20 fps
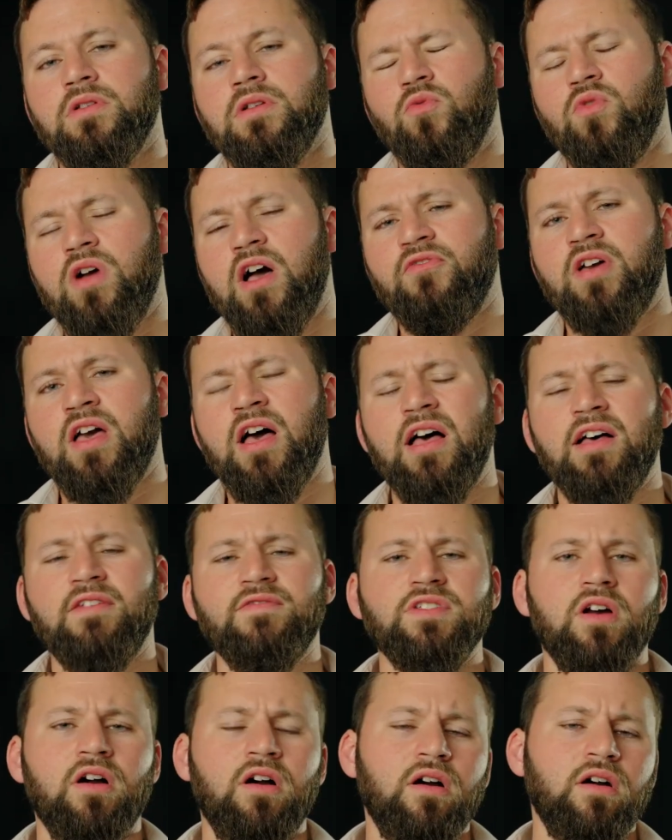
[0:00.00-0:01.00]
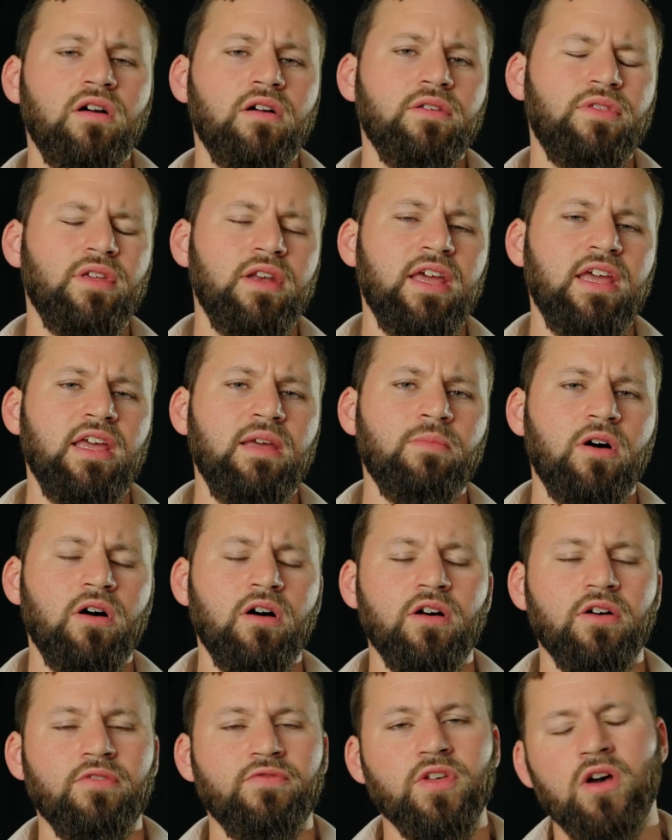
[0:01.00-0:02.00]
Ravkovs are the name
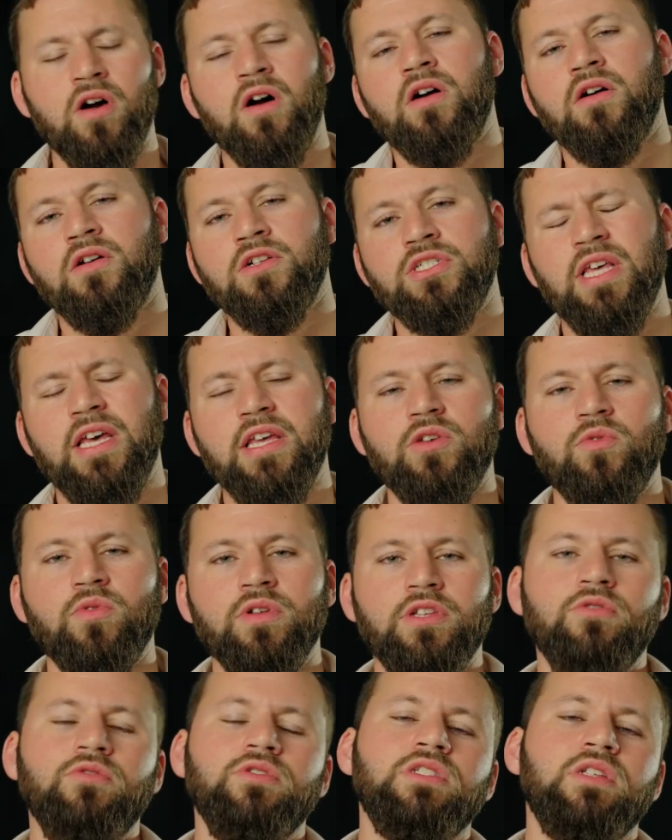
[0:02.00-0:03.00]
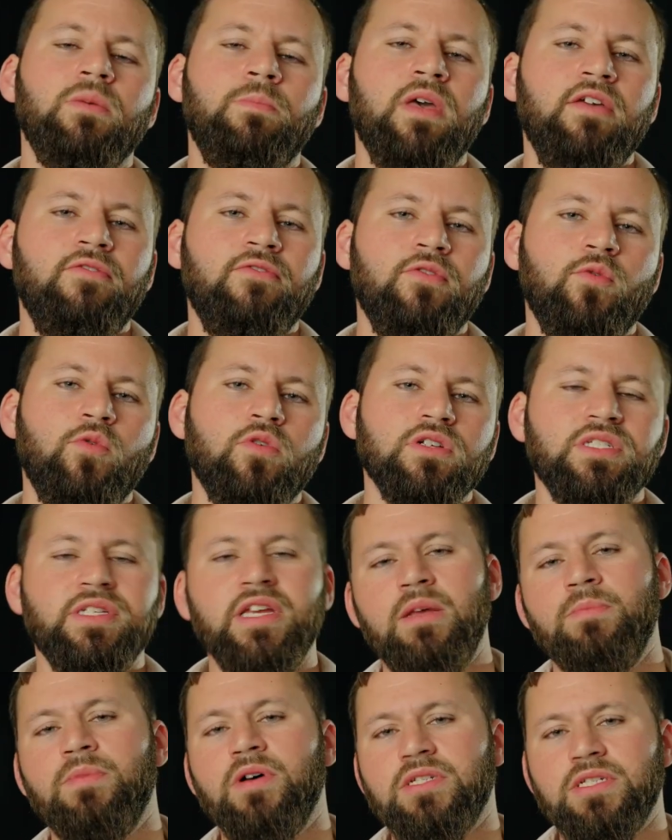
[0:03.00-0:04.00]
of the cards that you will use to pay for
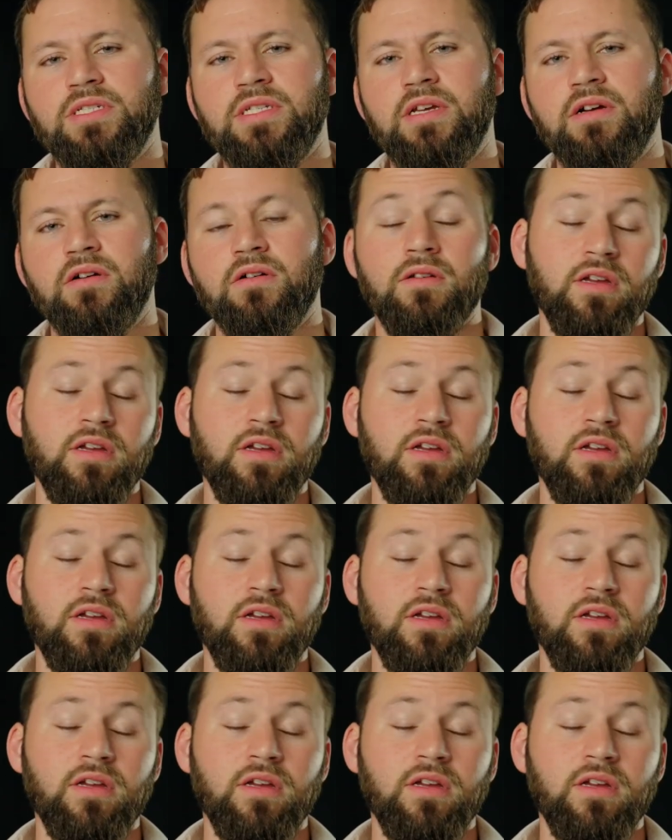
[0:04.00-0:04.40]
city buses here.